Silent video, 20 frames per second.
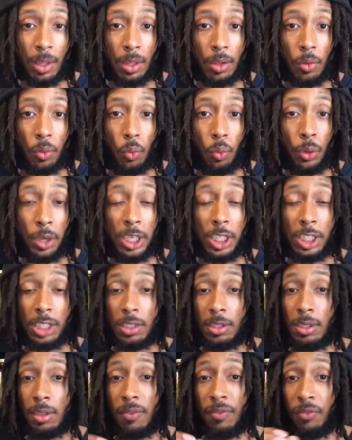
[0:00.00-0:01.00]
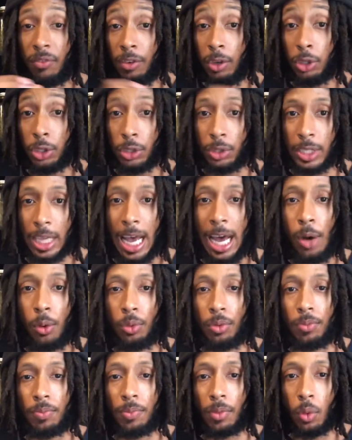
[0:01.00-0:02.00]
which filters out
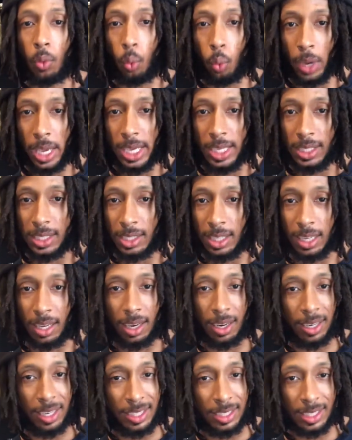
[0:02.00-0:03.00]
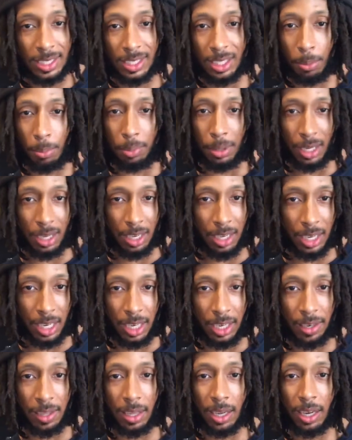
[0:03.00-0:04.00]
waste and cleanses the
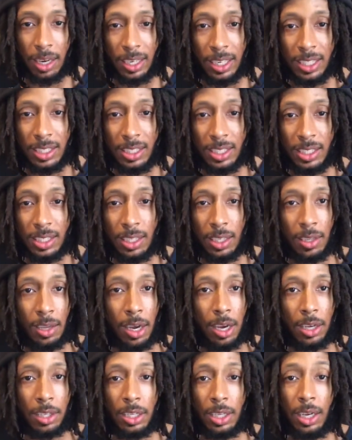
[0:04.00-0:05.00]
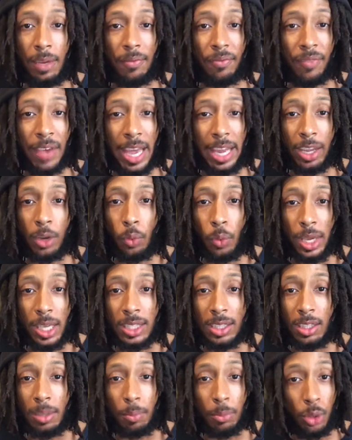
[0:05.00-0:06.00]
blood and cleanses the lymphatic
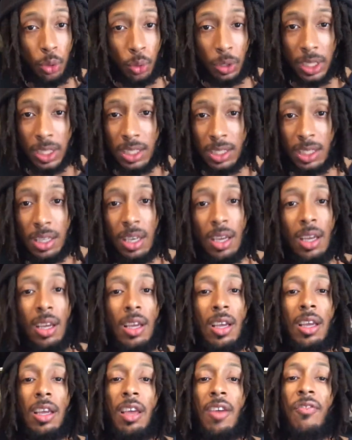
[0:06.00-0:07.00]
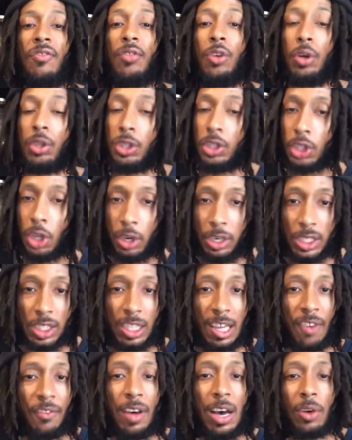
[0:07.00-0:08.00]
waste, the mucus, it filters all this
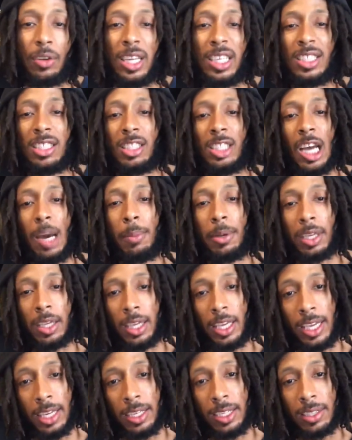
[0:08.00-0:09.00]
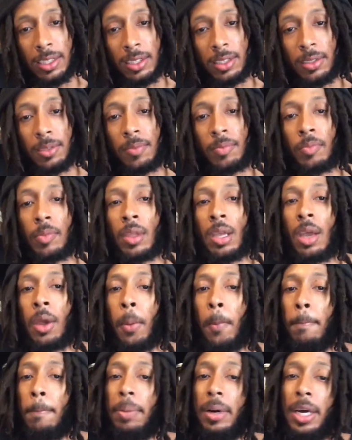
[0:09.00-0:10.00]
stuff out. That's the job of the kidneys.
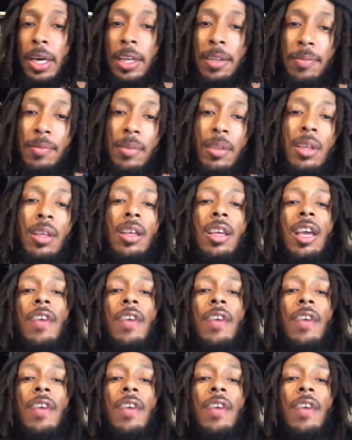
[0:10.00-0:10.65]
But if